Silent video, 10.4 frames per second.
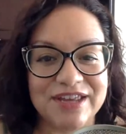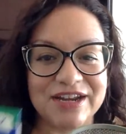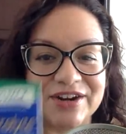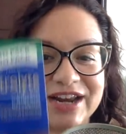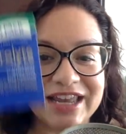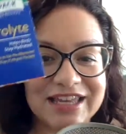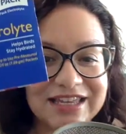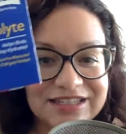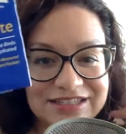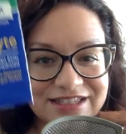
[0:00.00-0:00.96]
here
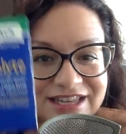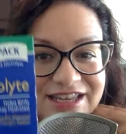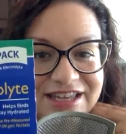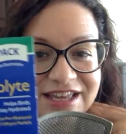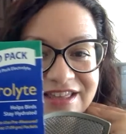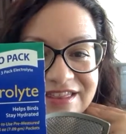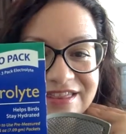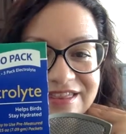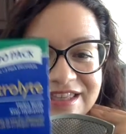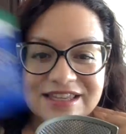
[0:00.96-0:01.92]
is
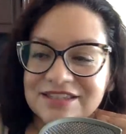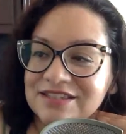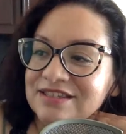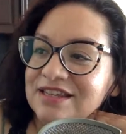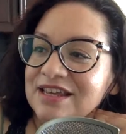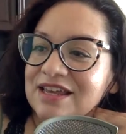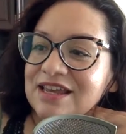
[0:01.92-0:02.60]
this